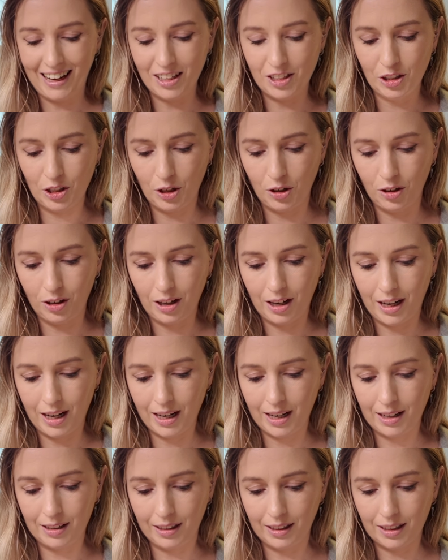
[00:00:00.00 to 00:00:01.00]
As you know,
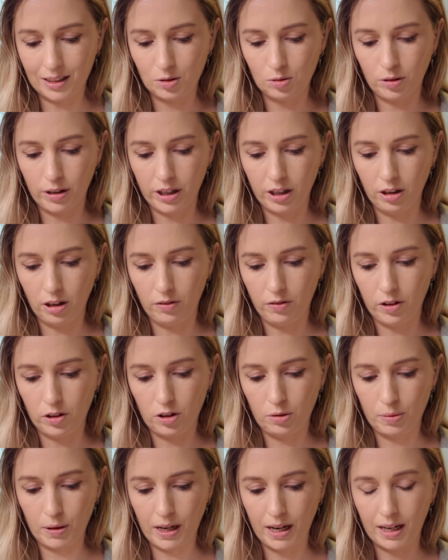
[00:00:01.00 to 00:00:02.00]
I collect, well, I don't know if you
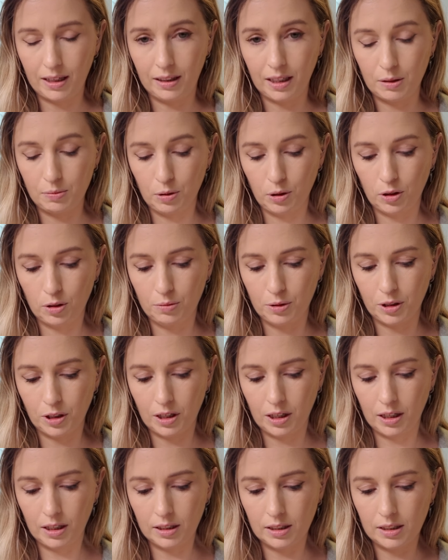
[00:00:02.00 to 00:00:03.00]
know, but I collect
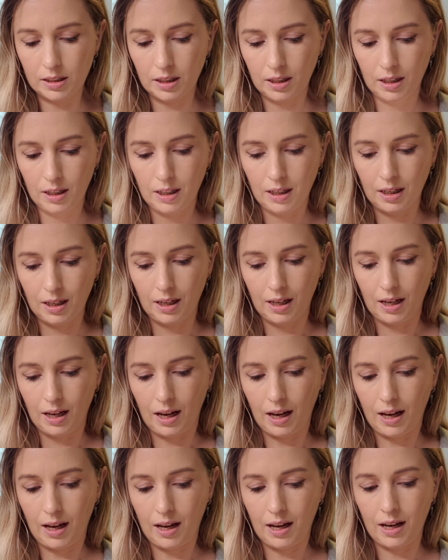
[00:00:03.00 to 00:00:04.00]
Pokemon cards.
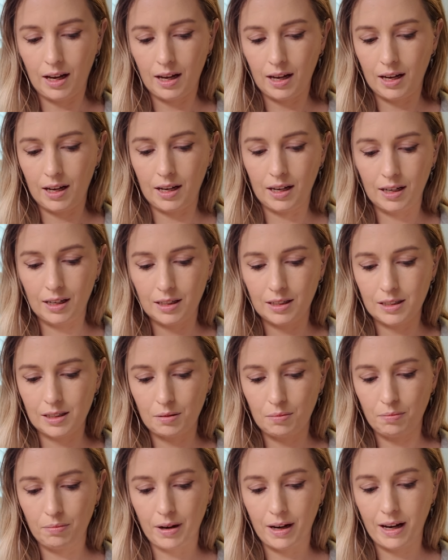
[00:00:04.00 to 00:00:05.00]

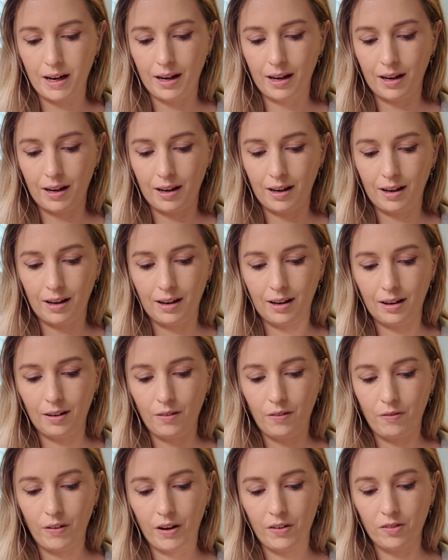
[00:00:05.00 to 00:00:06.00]
And my
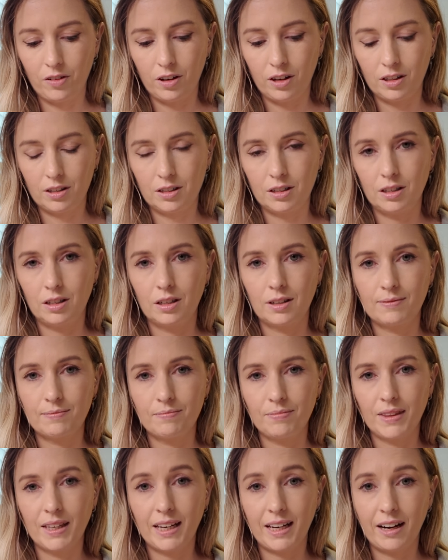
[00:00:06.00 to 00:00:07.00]
favorite
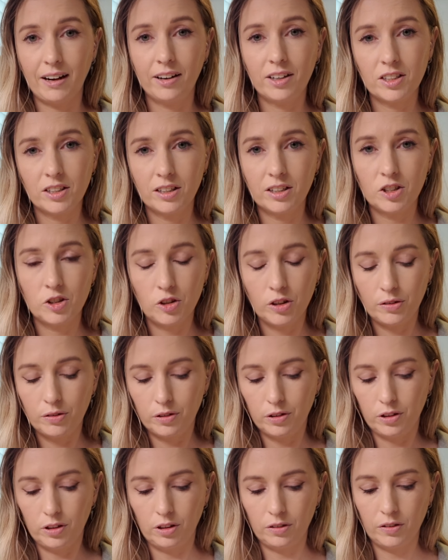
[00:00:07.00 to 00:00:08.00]
character is
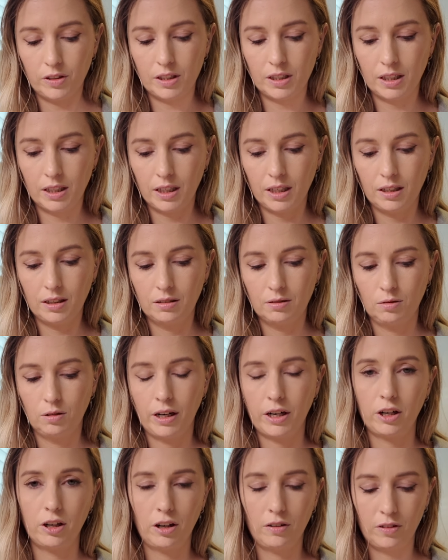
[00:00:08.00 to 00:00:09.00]
Drifloon, obviously. Well,
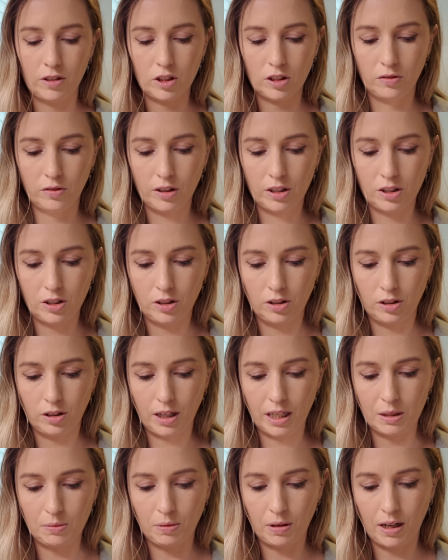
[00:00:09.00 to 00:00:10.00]
I don't know if it's obvious to you
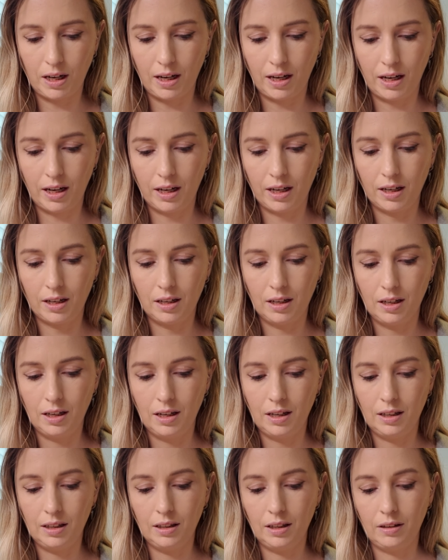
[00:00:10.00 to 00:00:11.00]
guys, but I
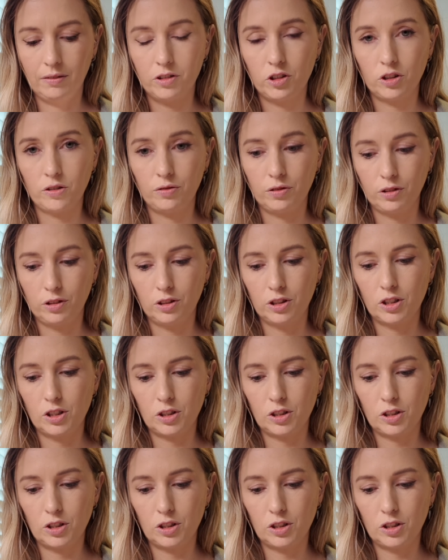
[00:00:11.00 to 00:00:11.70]
love Drifloon.